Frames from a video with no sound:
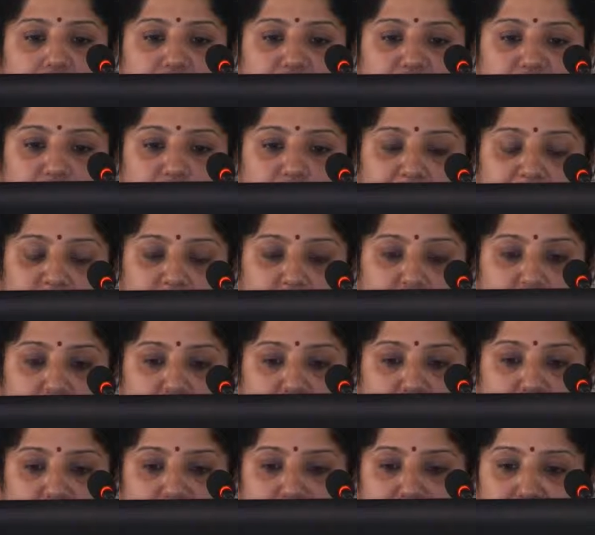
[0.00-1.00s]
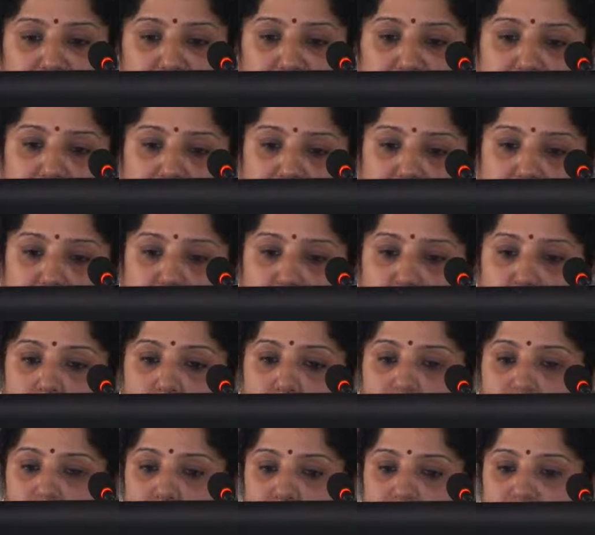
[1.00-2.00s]
asbestos, lung cancer
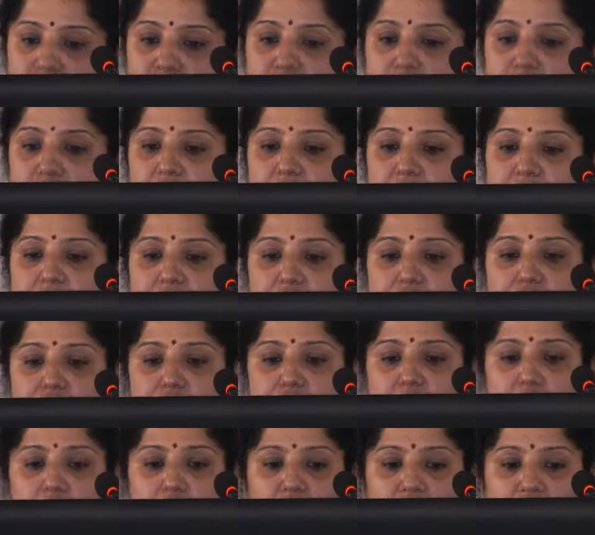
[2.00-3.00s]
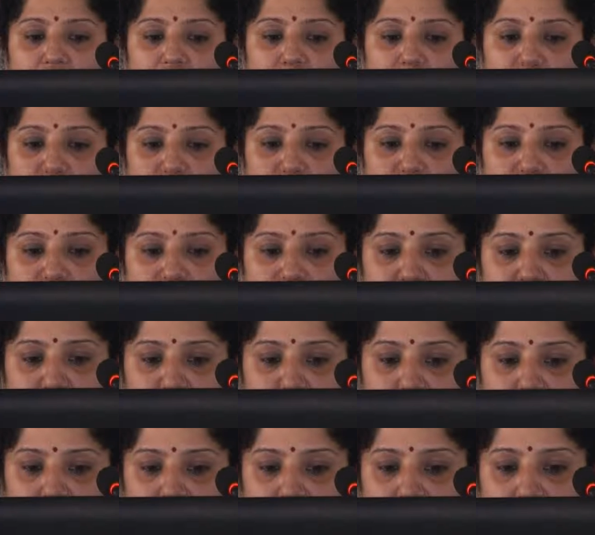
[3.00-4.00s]
or epithelial lining of the body
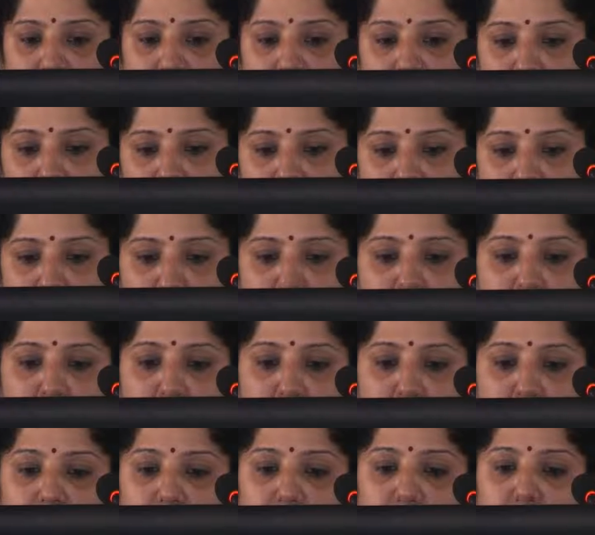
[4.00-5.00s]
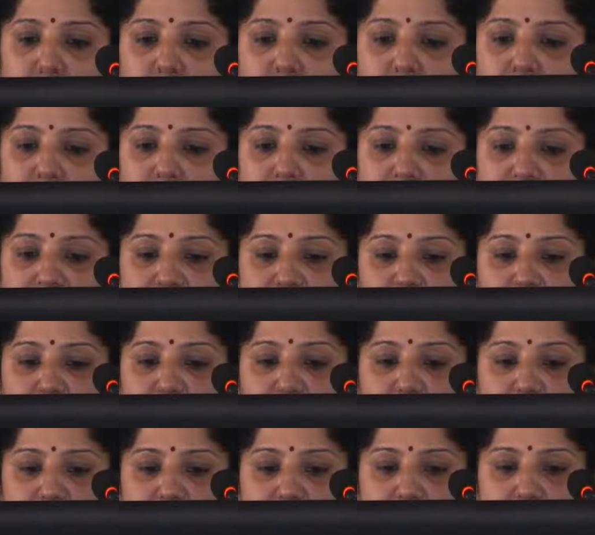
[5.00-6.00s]
cavities, nickel, lung, nasal and
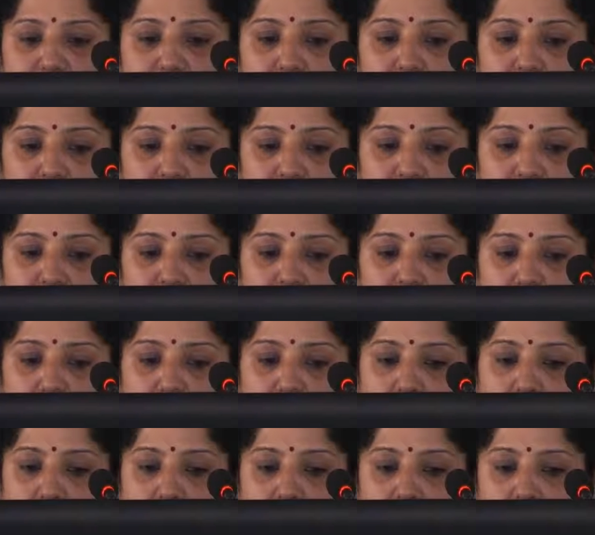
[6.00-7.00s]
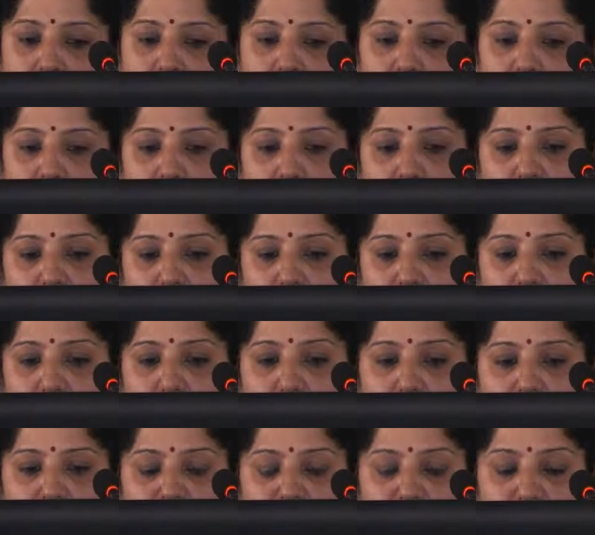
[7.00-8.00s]
epithelium cell, and
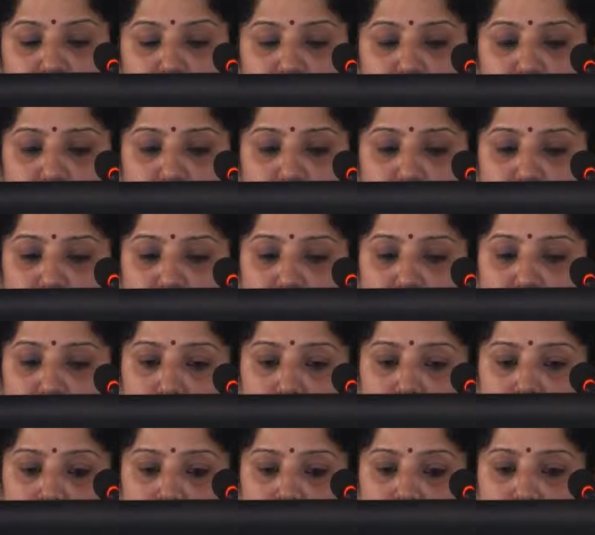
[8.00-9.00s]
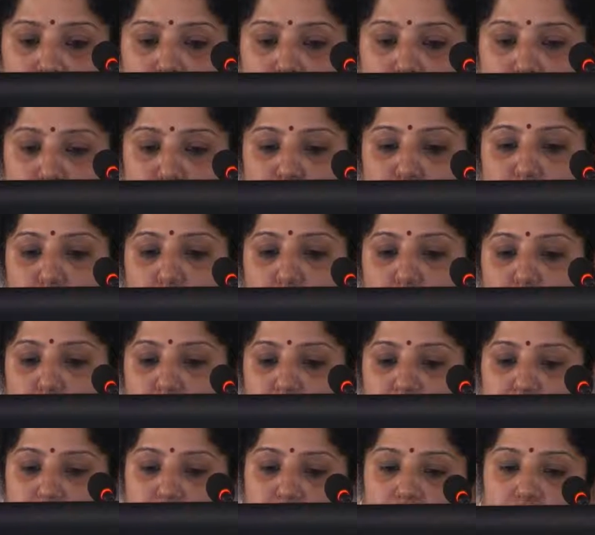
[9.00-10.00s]
hydrocarbons in soot, tar or smoke
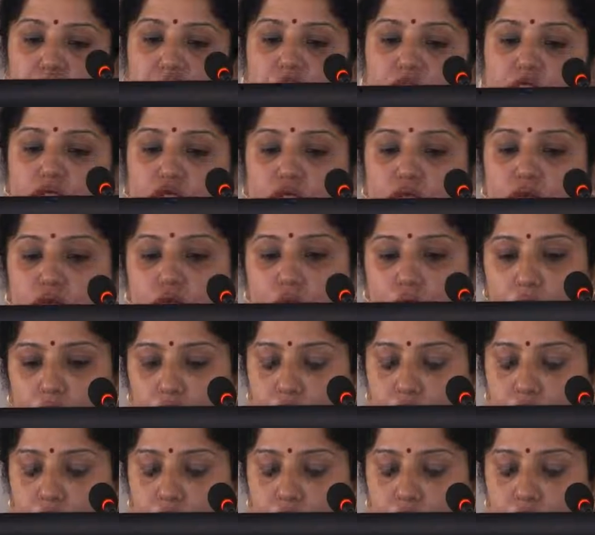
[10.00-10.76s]
may give rise to